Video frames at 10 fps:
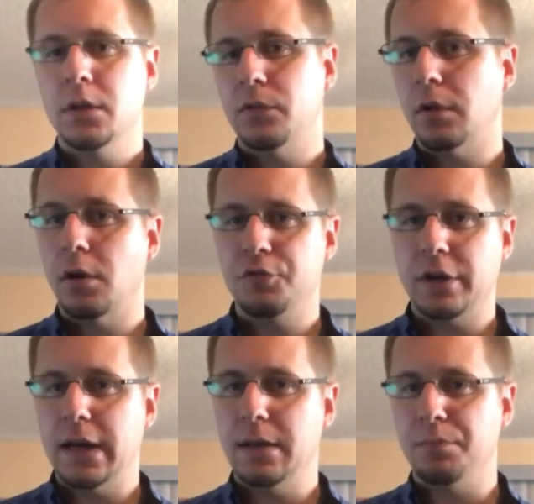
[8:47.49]
So don't
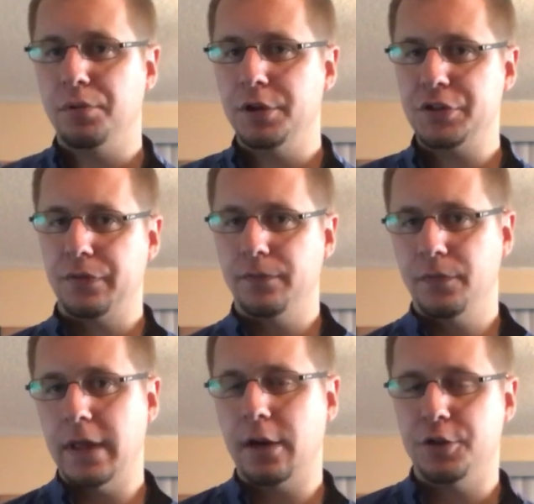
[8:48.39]
try and push
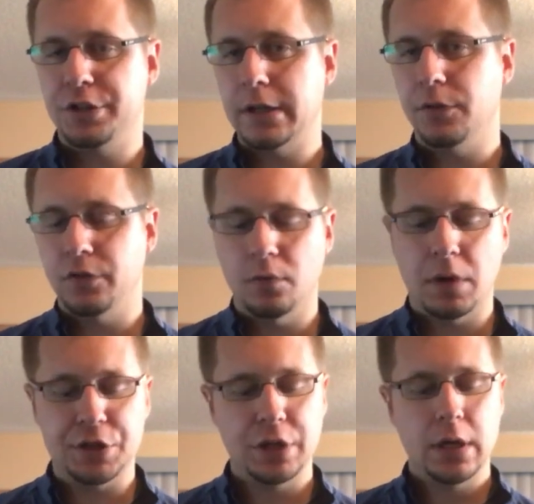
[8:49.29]
for that crescendo too
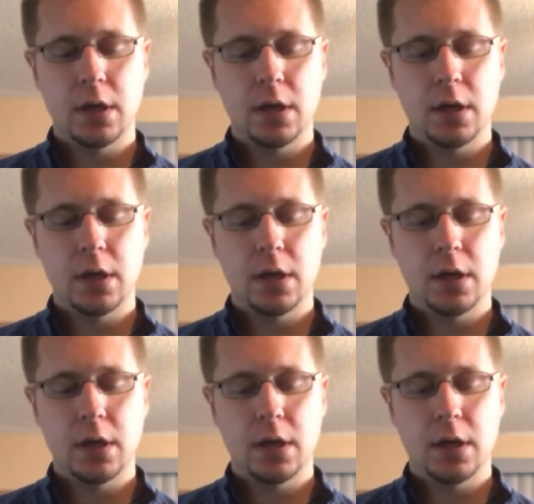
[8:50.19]
much.